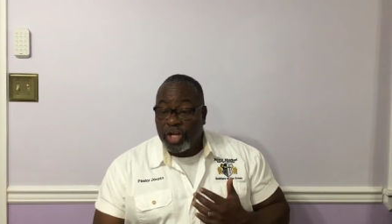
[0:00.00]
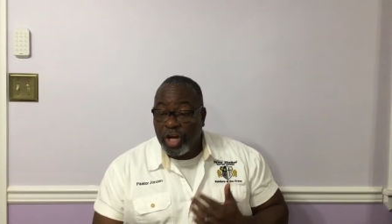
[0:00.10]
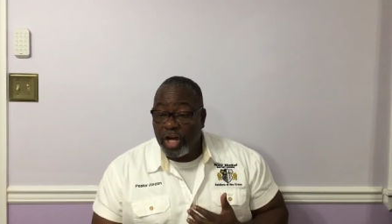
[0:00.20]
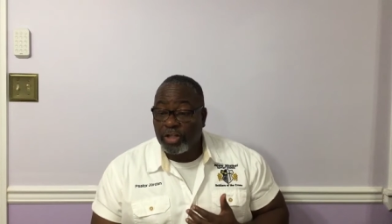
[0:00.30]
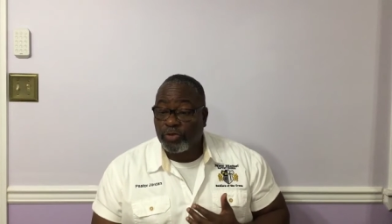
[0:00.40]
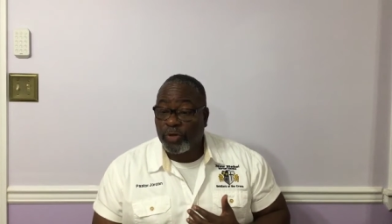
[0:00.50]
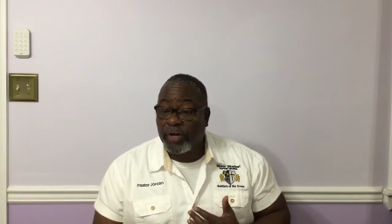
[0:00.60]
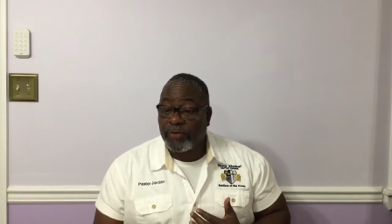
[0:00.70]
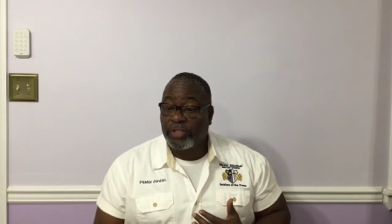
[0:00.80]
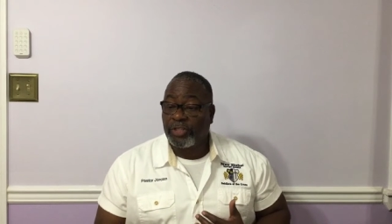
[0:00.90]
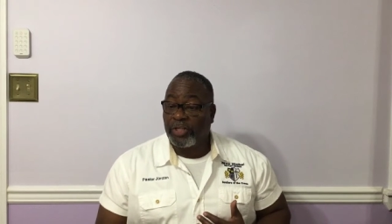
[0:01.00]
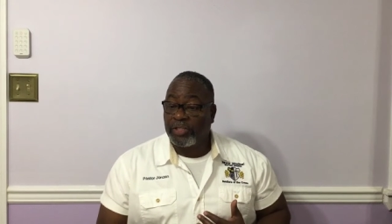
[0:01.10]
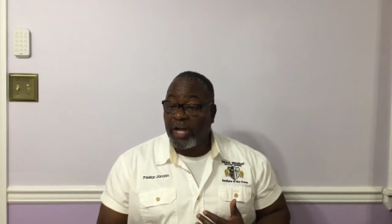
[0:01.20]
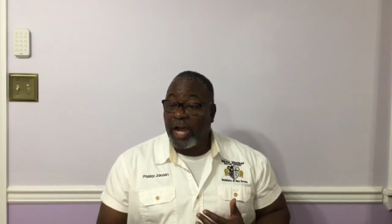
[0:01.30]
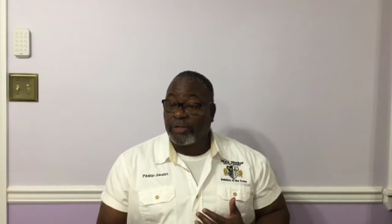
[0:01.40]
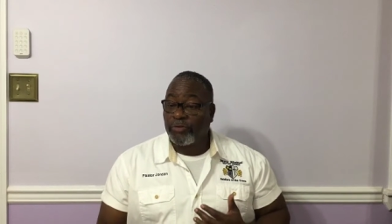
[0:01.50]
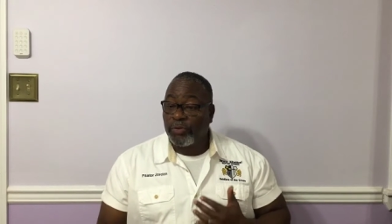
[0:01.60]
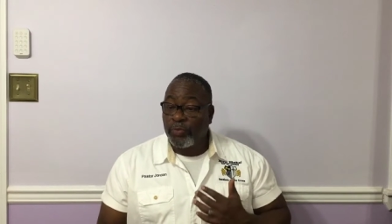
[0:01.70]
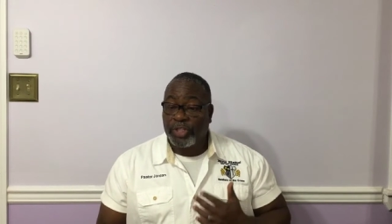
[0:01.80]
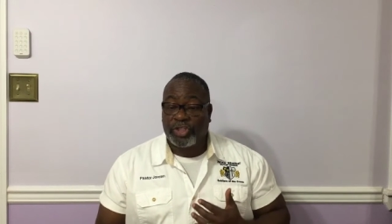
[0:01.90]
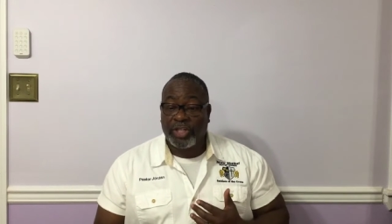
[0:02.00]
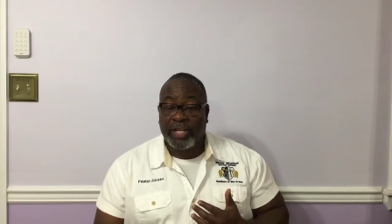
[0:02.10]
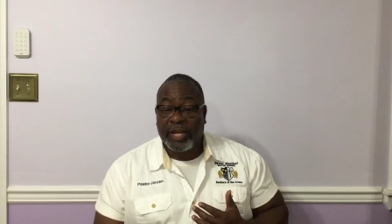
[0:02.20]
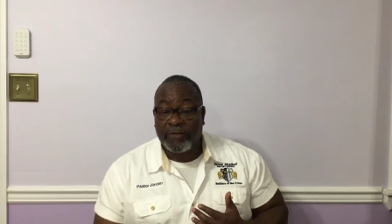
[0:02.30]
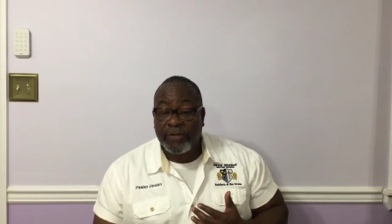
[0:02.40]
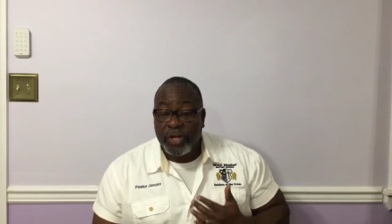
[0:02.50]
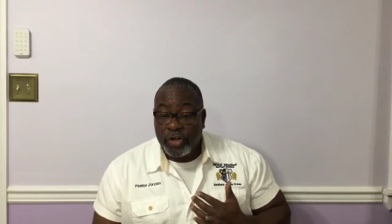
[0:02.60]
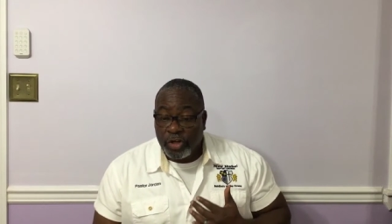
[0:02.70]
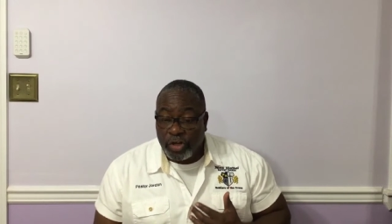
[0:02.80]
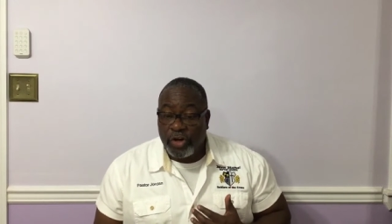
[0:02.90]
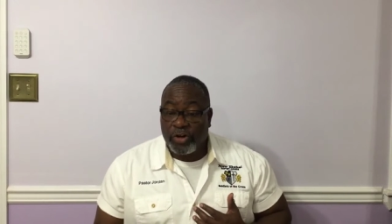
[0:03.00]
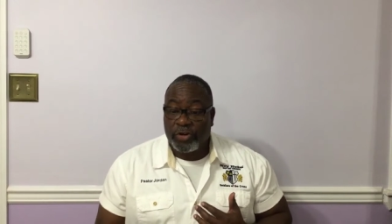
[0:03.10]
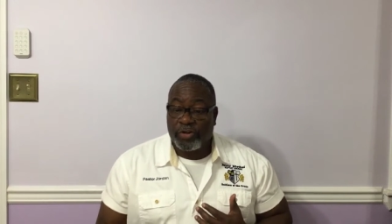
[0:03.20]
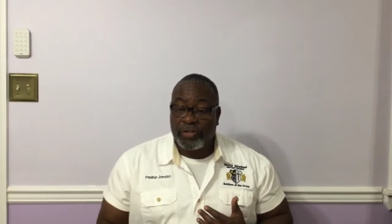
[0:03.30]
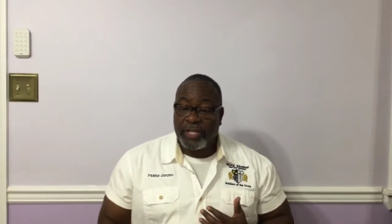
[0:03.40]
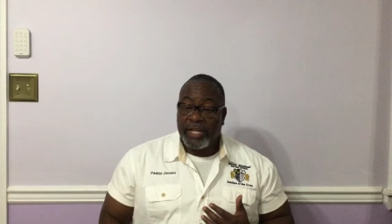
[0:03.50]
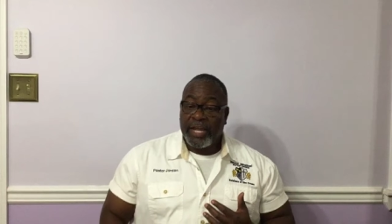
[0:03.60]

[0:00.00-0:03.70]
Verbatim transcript: contrary to the doctrine which ye have learned,